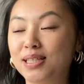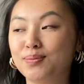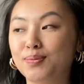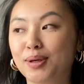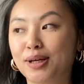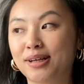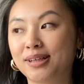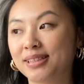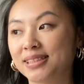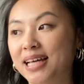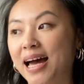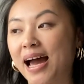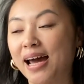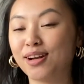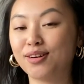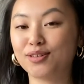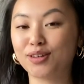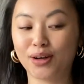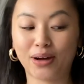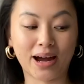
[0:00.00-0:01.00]
because I
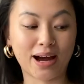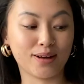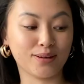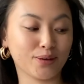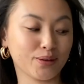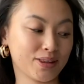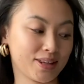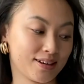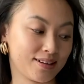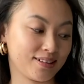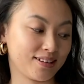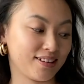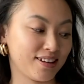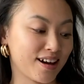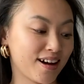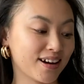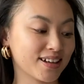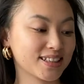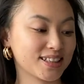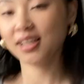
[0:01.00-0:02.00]
don't know how long they're gonna
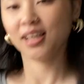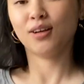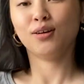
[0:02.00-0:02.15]
last.